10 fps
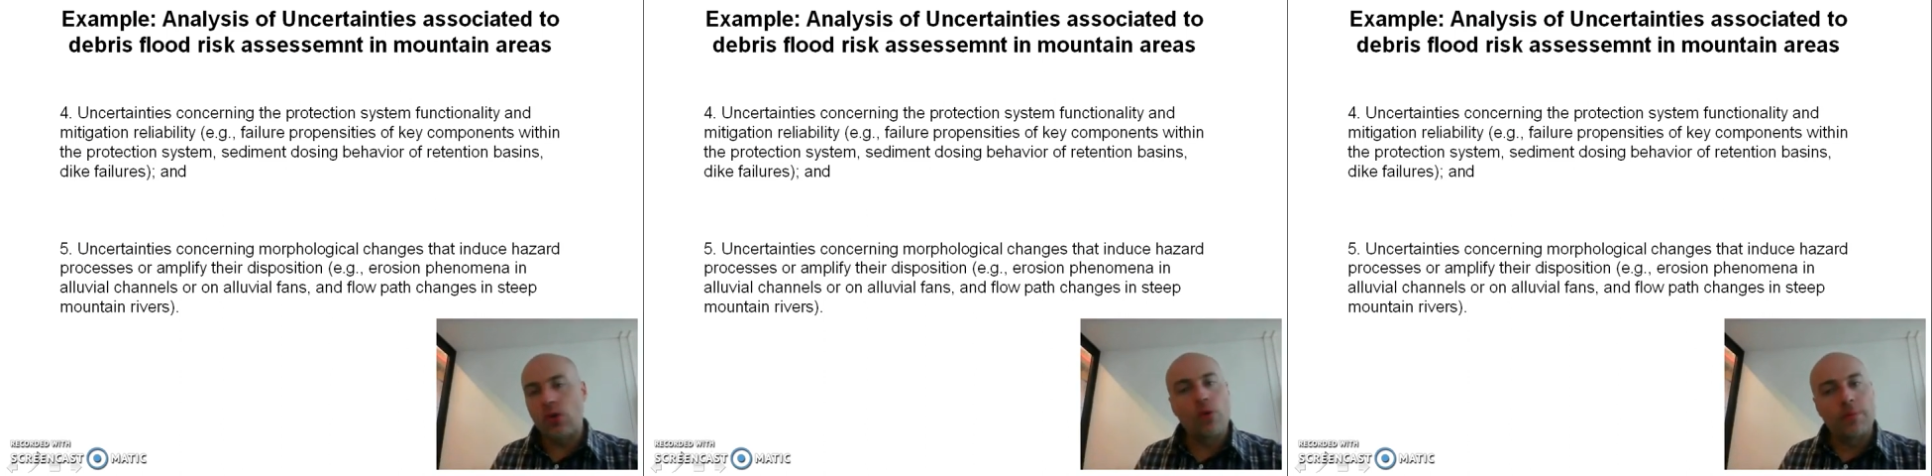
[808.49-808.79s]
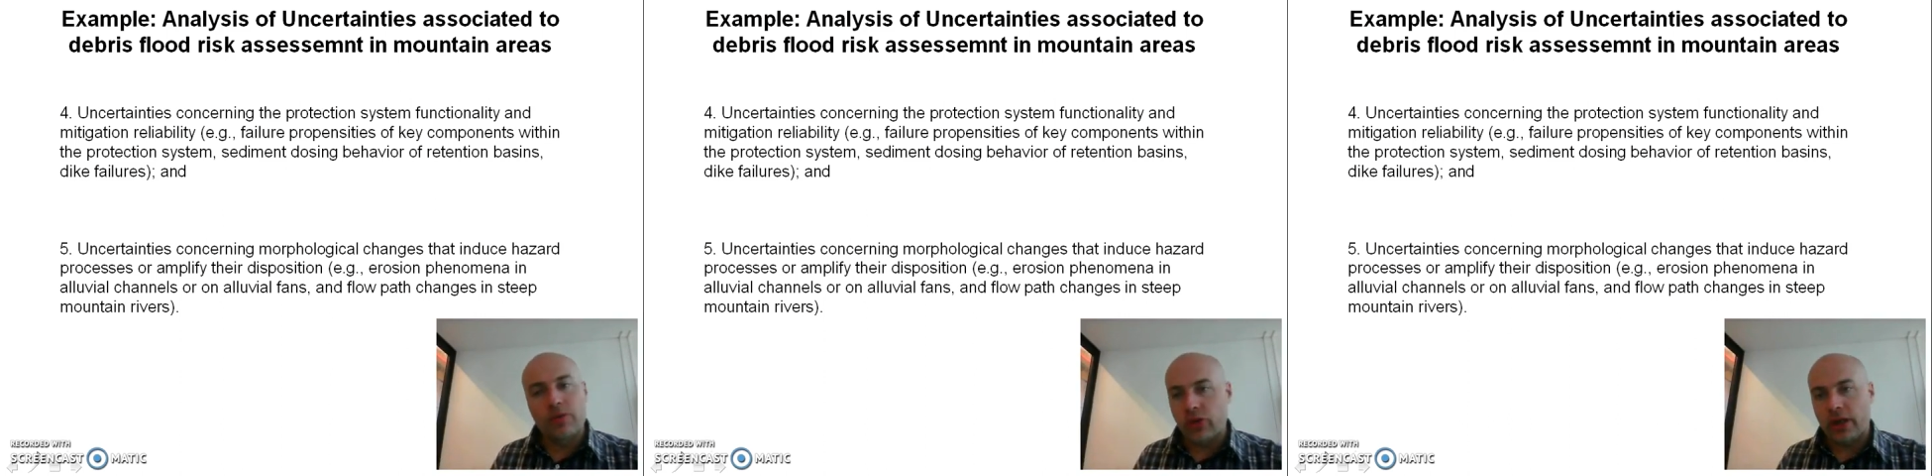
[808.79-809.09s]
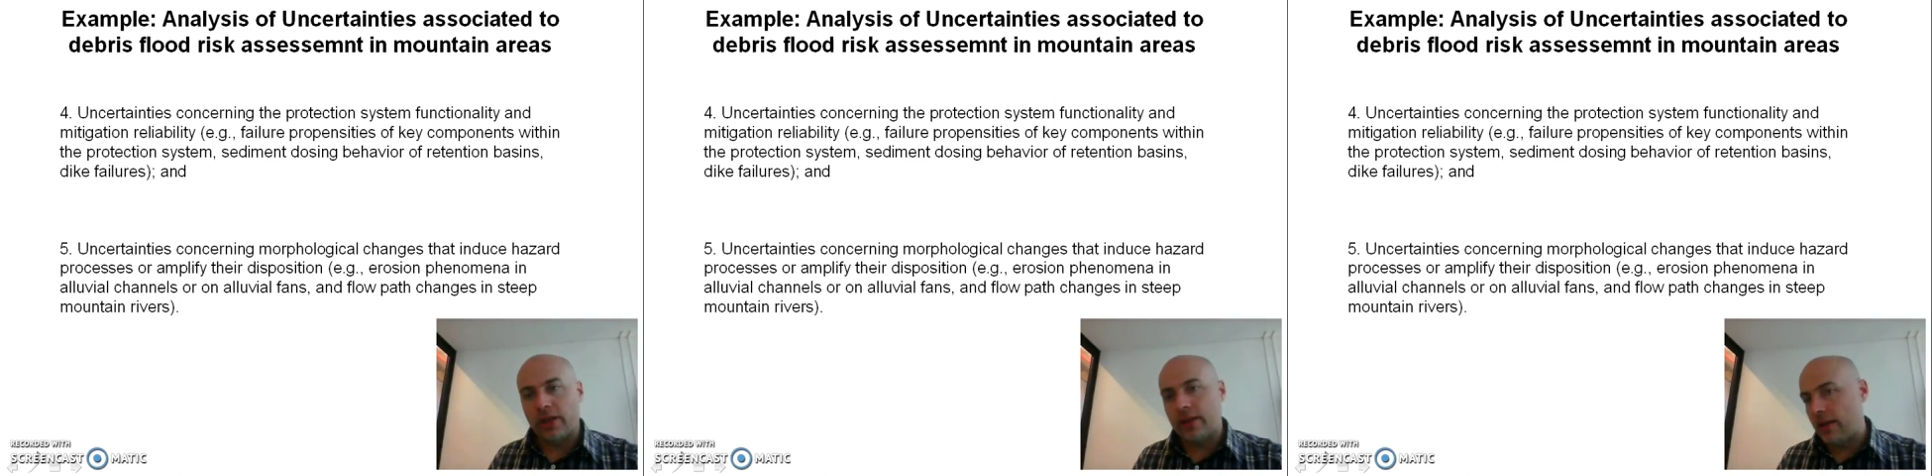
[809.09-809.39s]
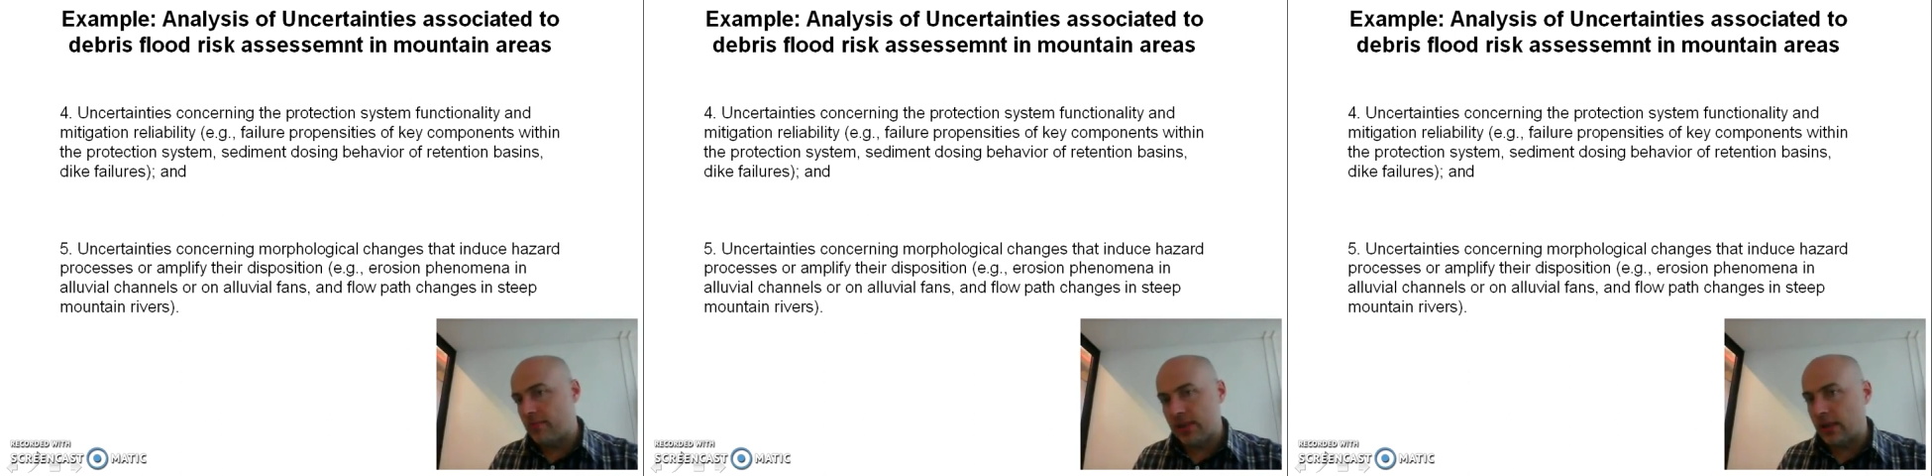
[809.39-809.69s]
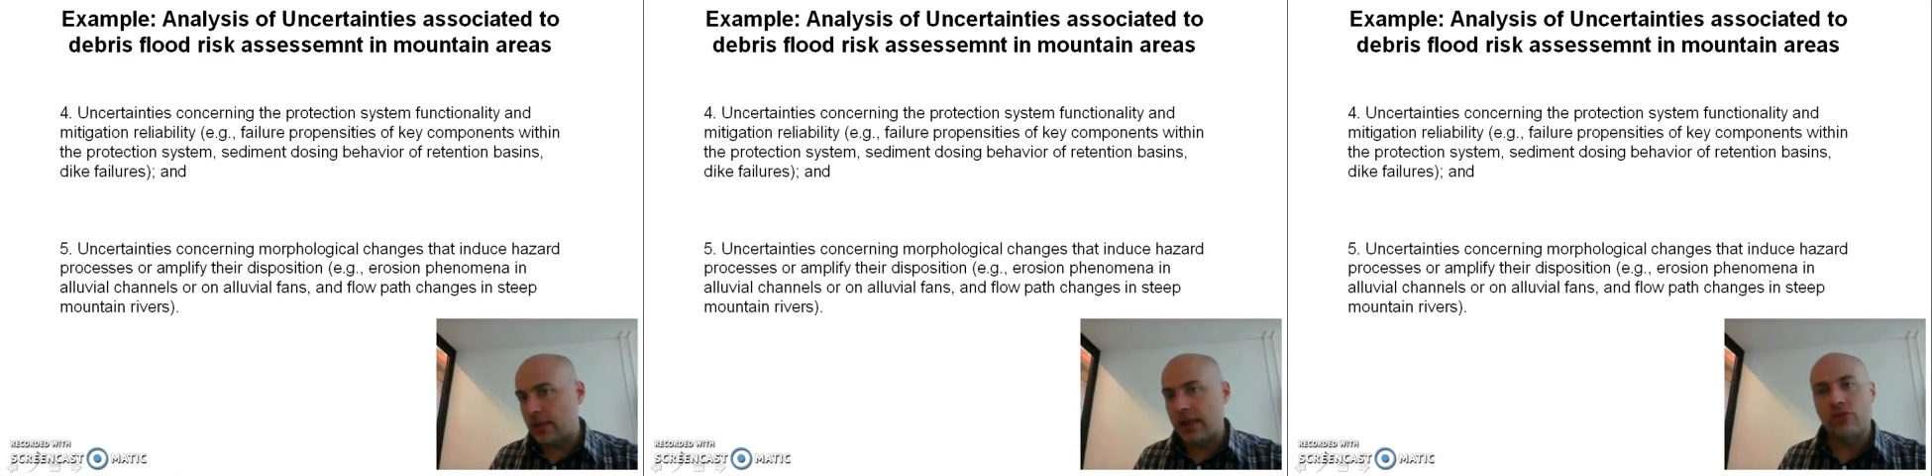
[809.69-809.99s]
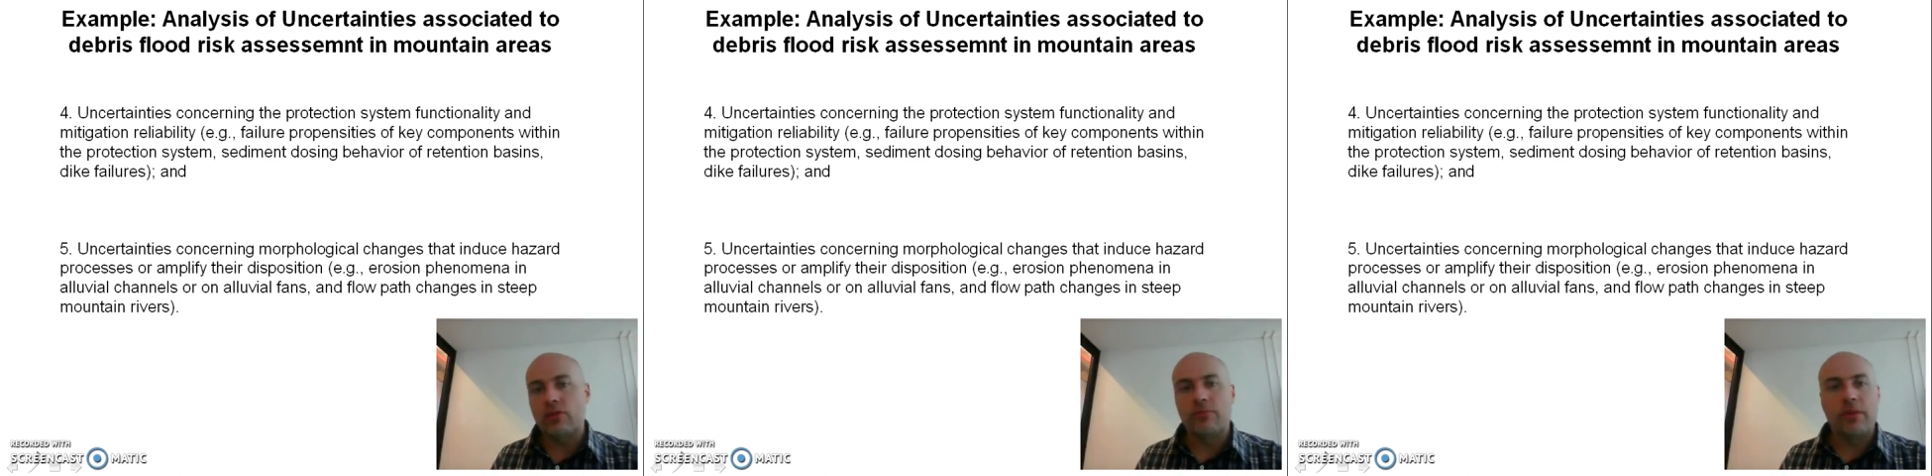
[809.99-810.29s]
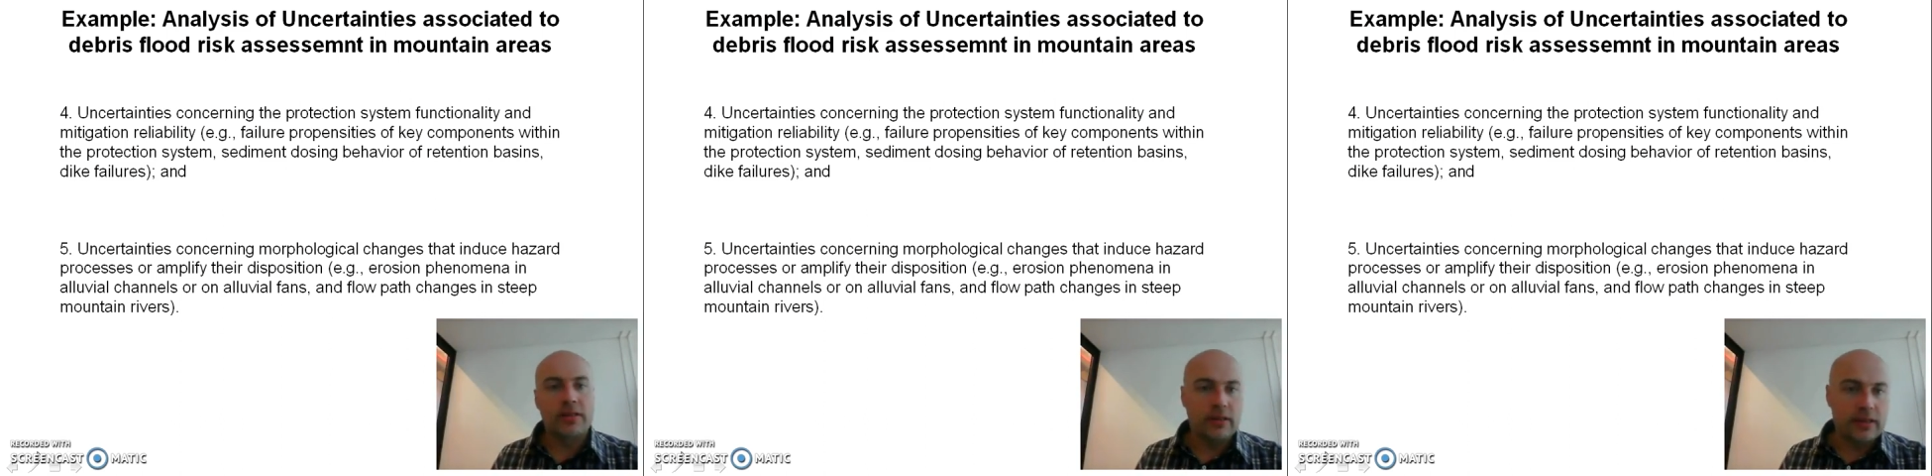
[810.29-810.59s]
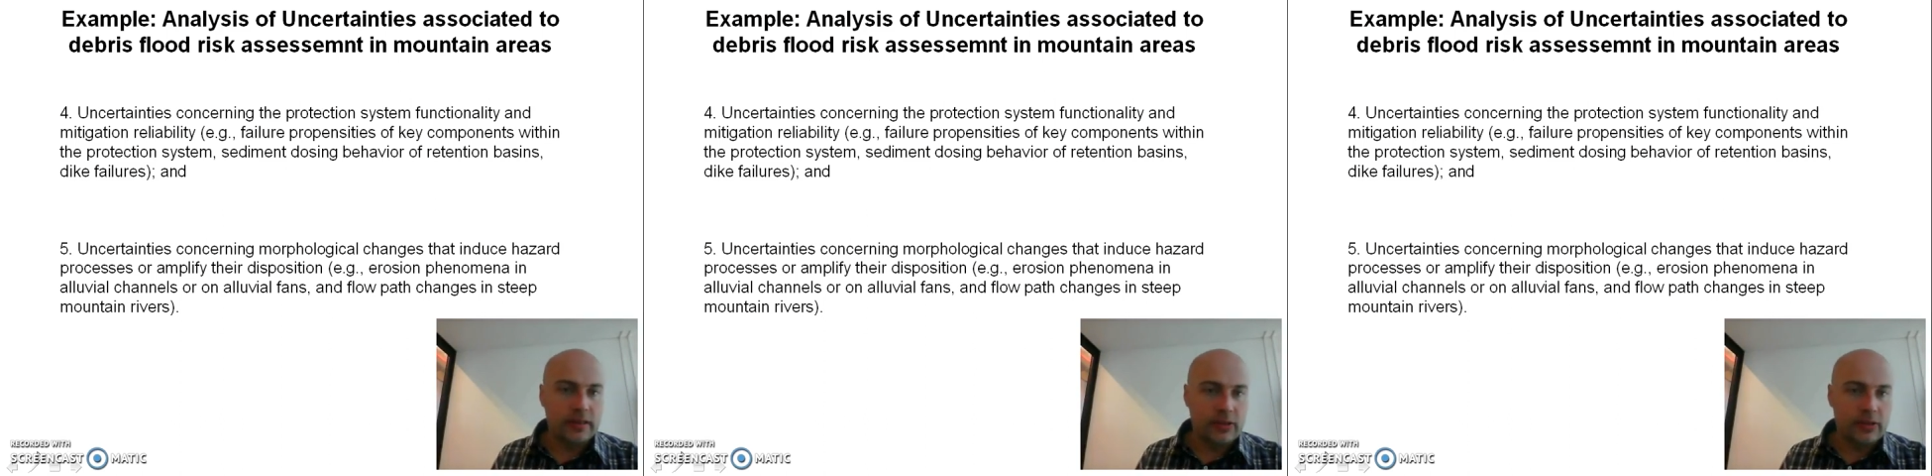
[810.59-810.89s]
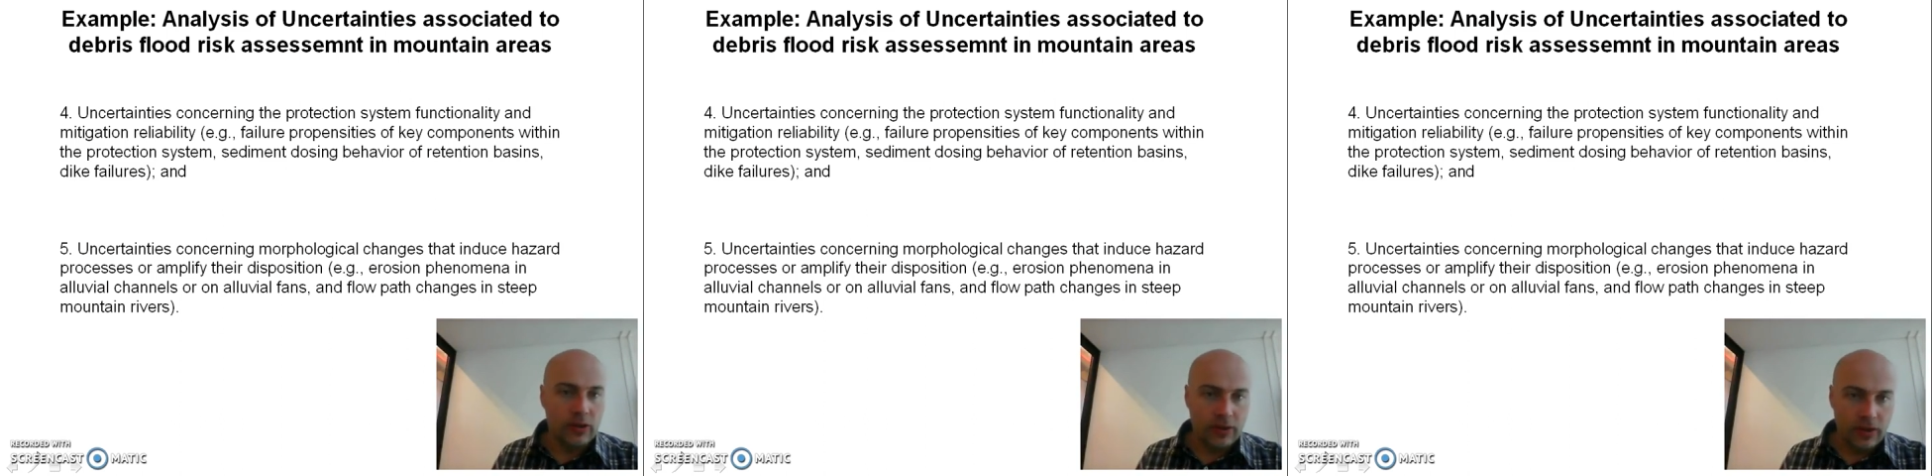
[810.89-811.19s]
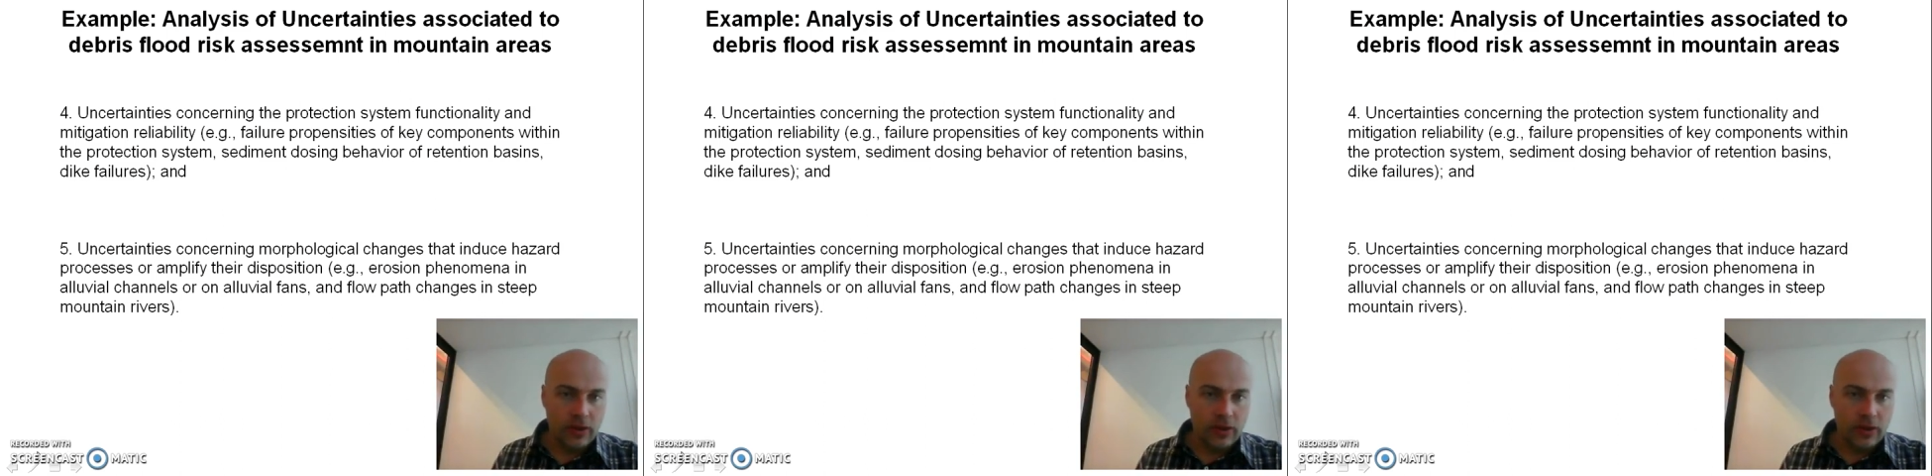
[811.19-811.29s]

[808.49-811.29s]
open check dams, retention basins, and so on.